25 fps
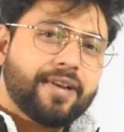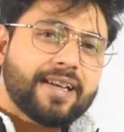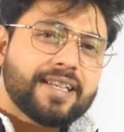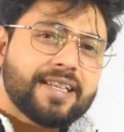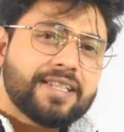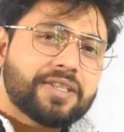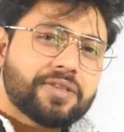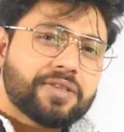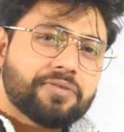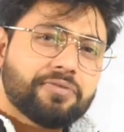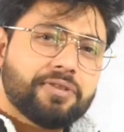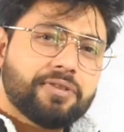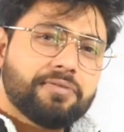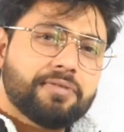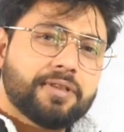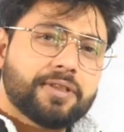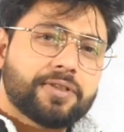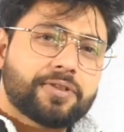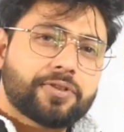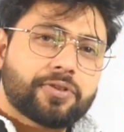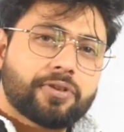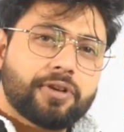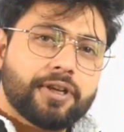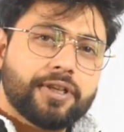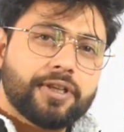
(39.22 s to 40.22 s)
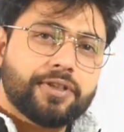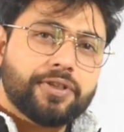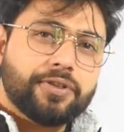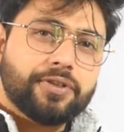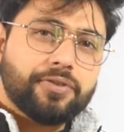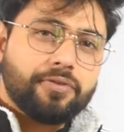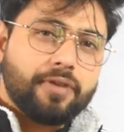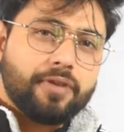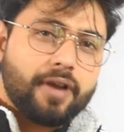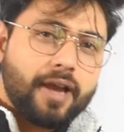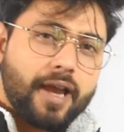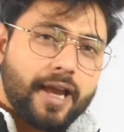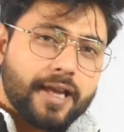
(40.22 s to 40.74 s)
First, we will try
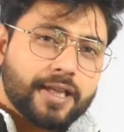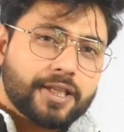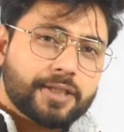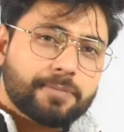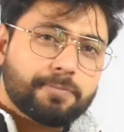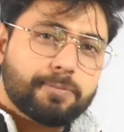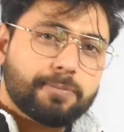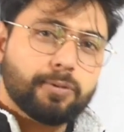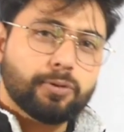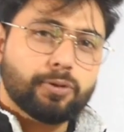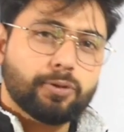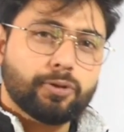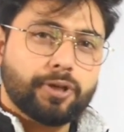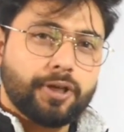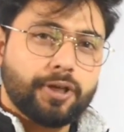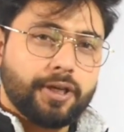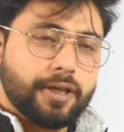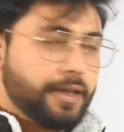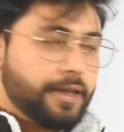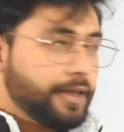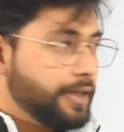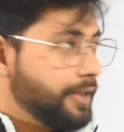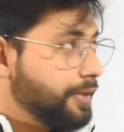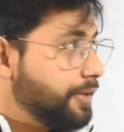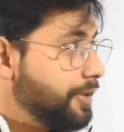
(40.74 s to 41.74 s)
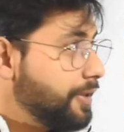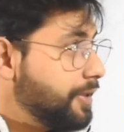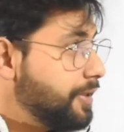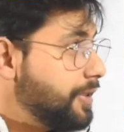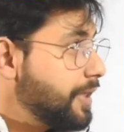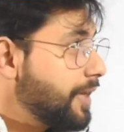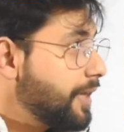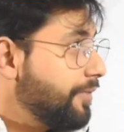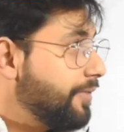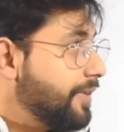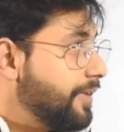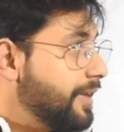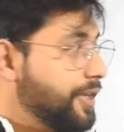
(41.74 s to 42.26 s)
to explore the
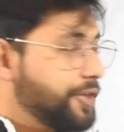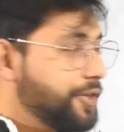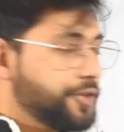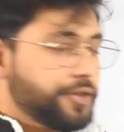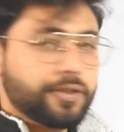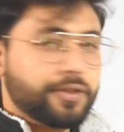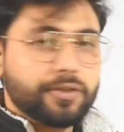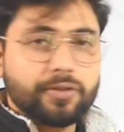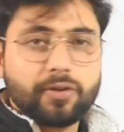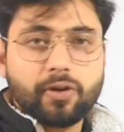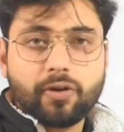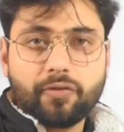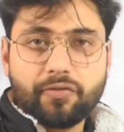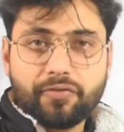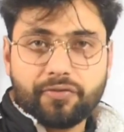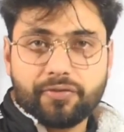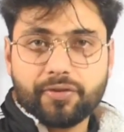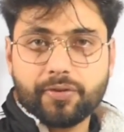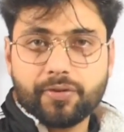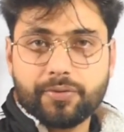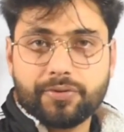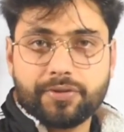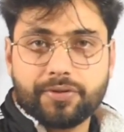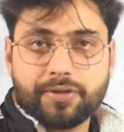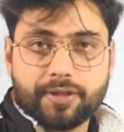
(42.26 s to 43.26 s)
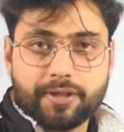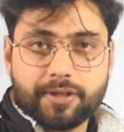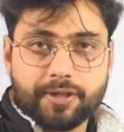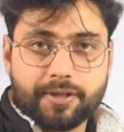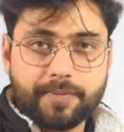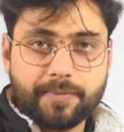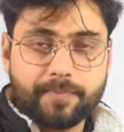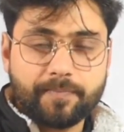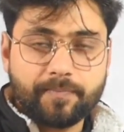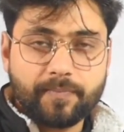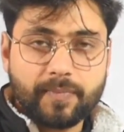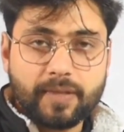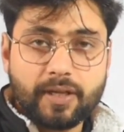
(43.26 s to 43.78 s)
definition of
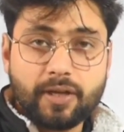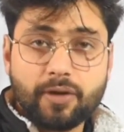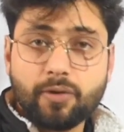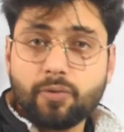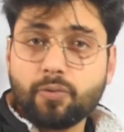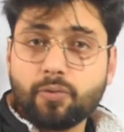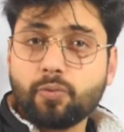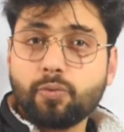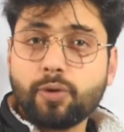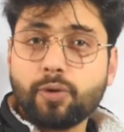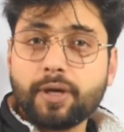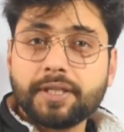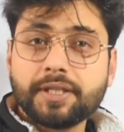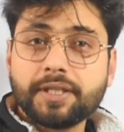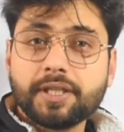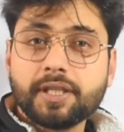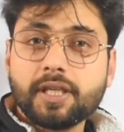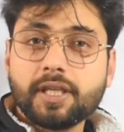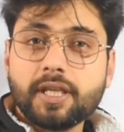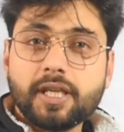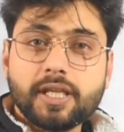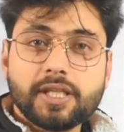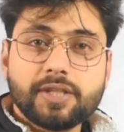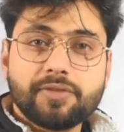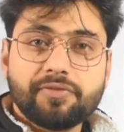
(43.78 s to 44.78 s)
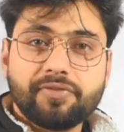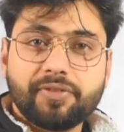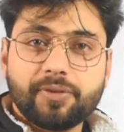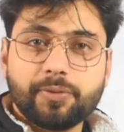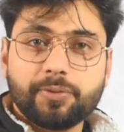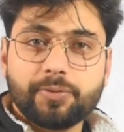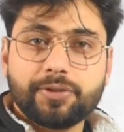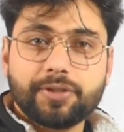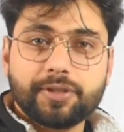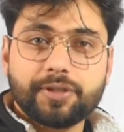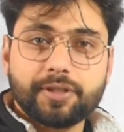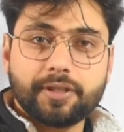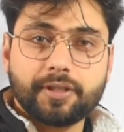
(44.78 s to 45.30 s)
future. What is
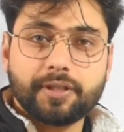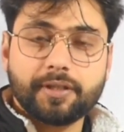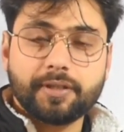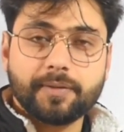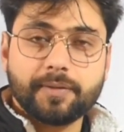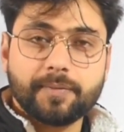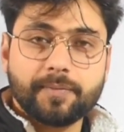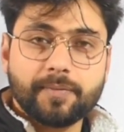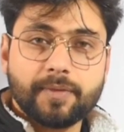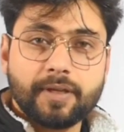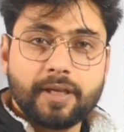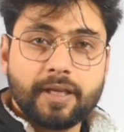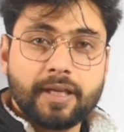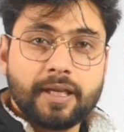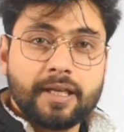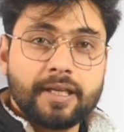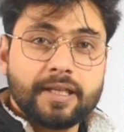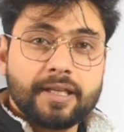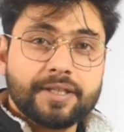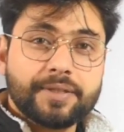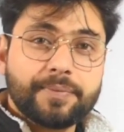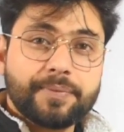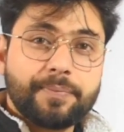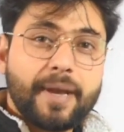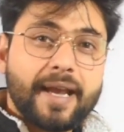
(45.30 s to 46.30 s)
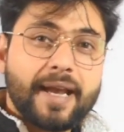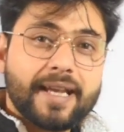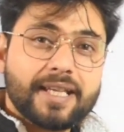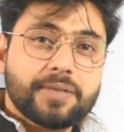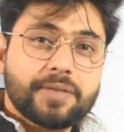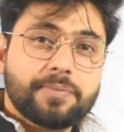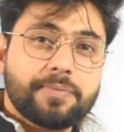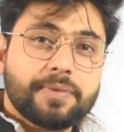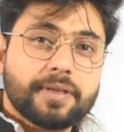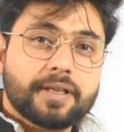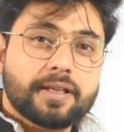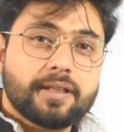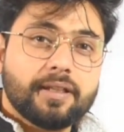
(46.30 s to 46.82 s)
future?
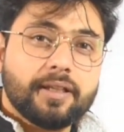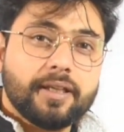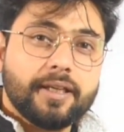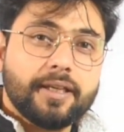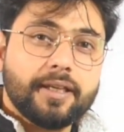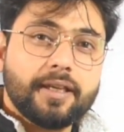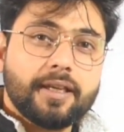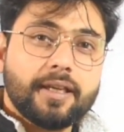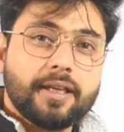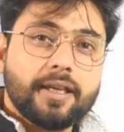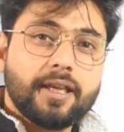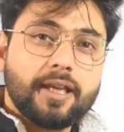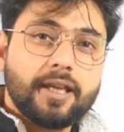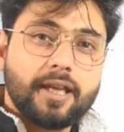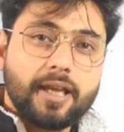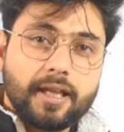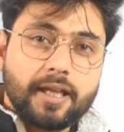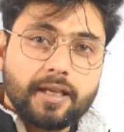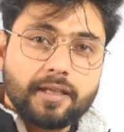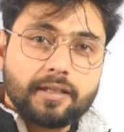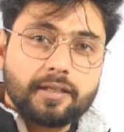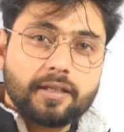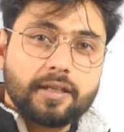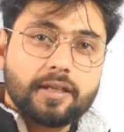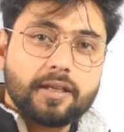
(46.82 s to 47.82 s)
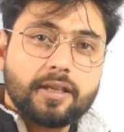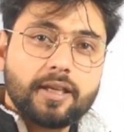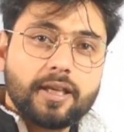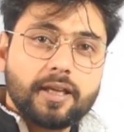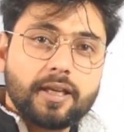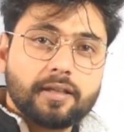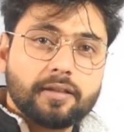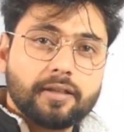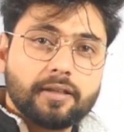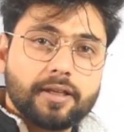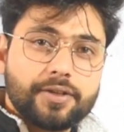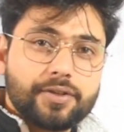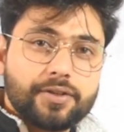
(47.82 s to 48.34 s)
Specifically in
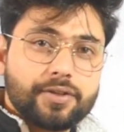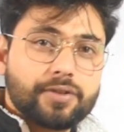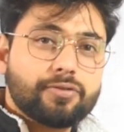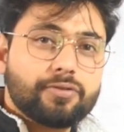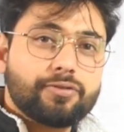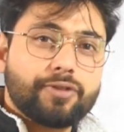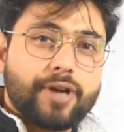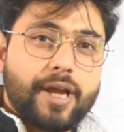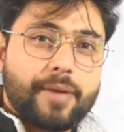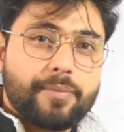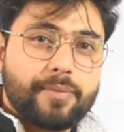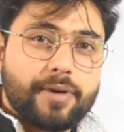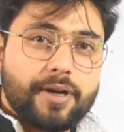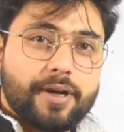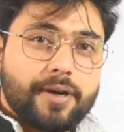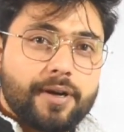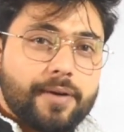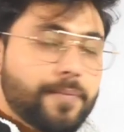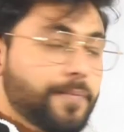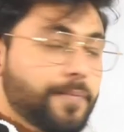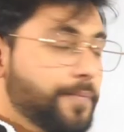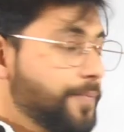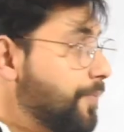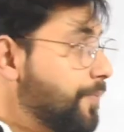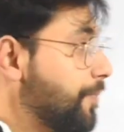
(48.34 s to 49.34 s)
English grammar.